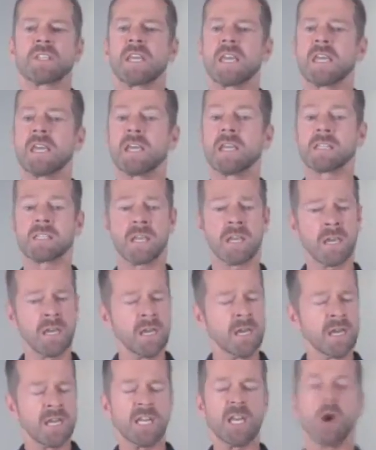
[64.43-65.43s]
is,
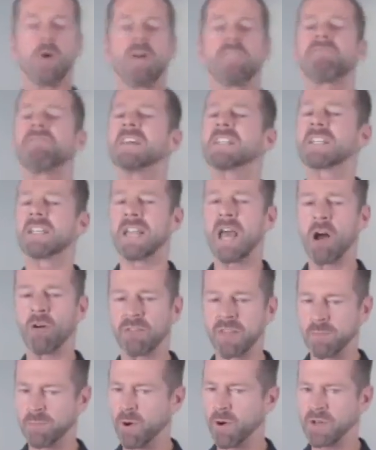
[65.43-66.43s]
a fit and
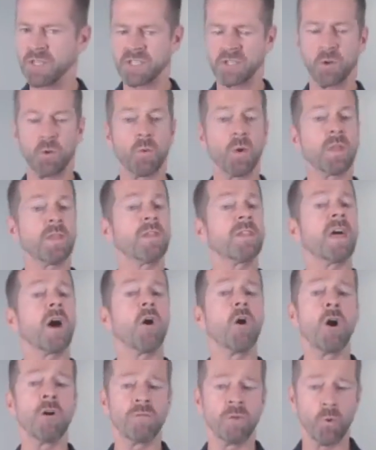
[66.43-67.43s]
healthy person or whether they're
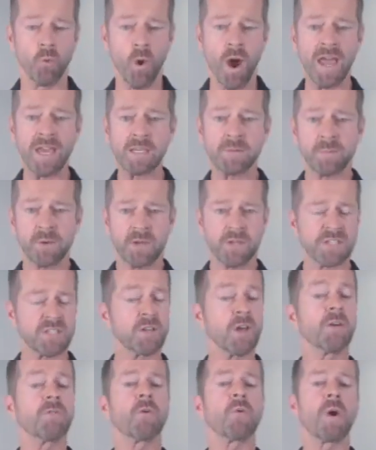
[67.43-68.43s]
overweight, because an
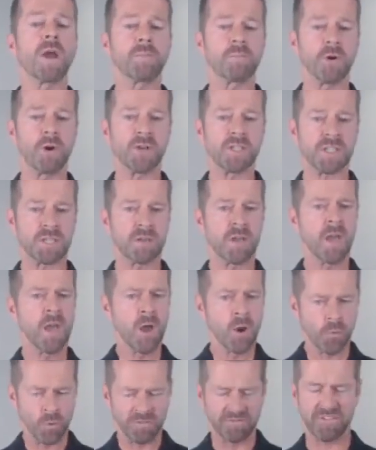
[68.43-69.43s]
overweight person
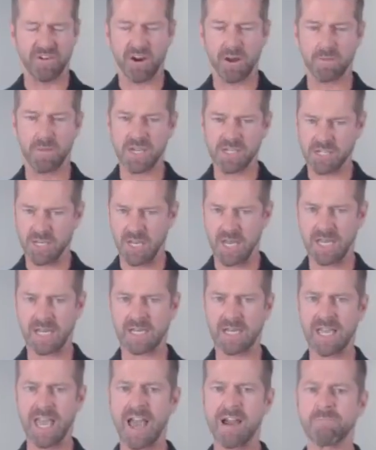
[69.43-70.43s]
would very much
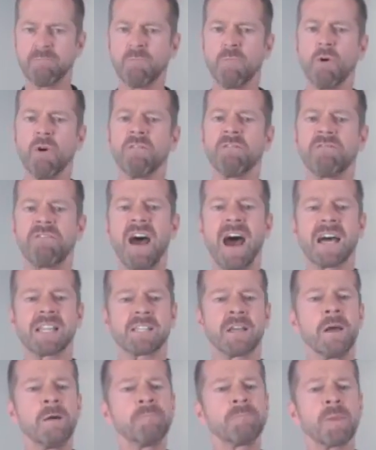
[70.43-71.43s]
likely have more fat.
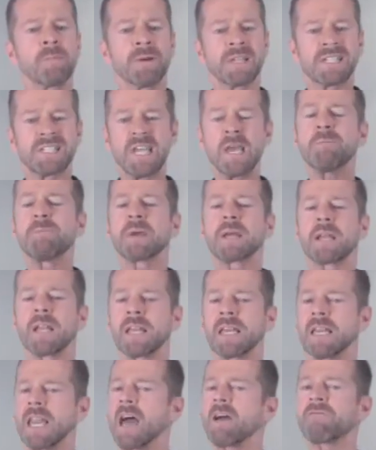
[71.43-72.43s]
But
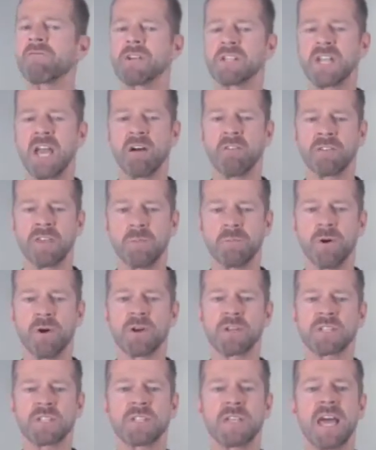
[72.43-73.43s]
typically, an average healthy
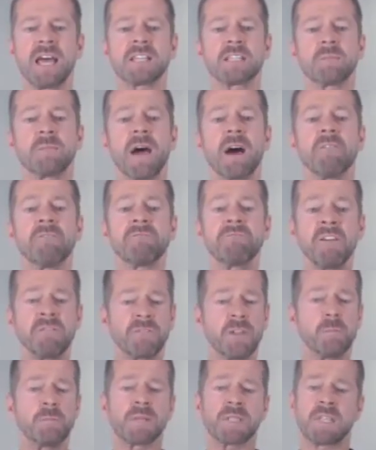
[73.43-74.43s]
person has about
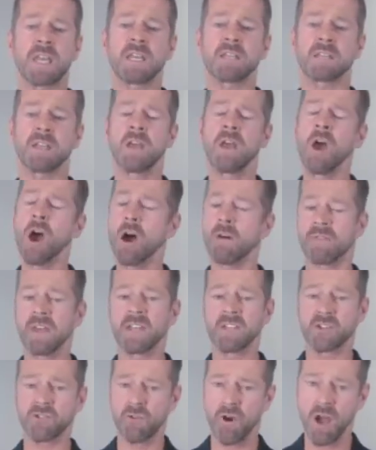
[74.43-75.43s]
50% of their
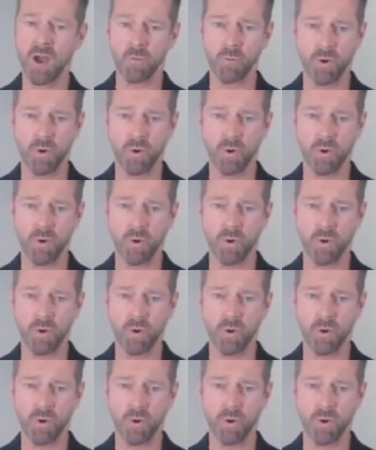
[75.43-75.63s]
dry